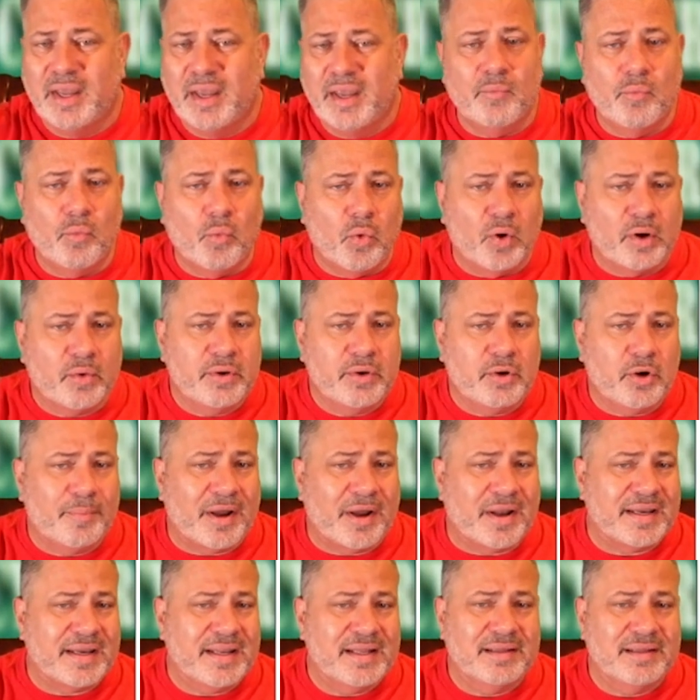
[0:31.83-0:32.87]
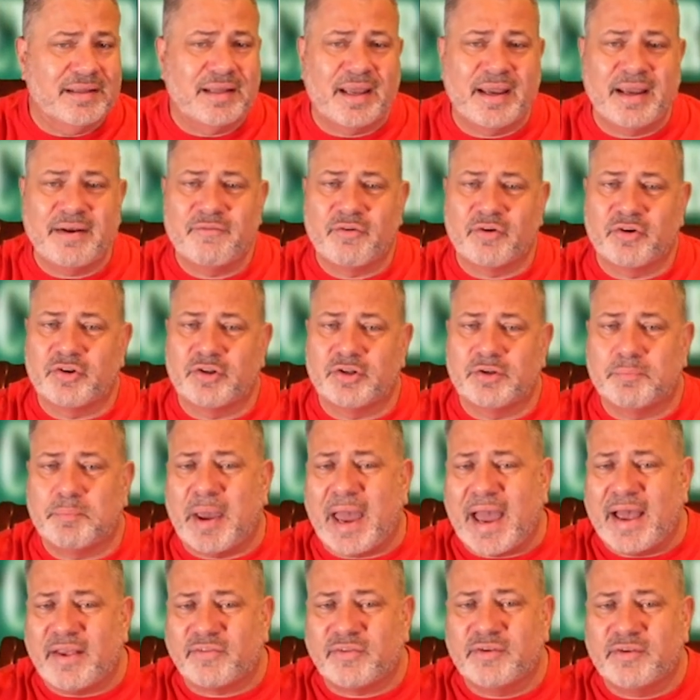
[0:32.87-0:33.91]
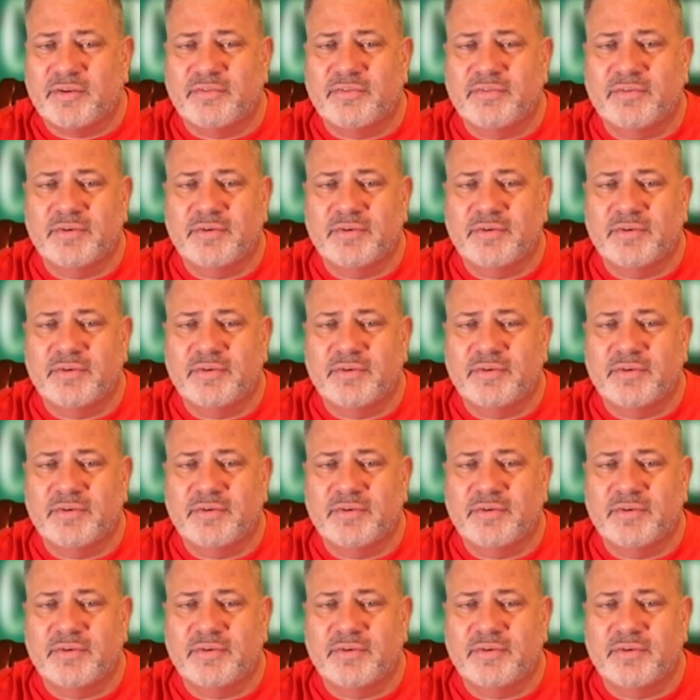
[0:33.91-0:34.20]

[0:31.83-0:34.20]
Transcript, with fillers: What do we know about inline versus passive?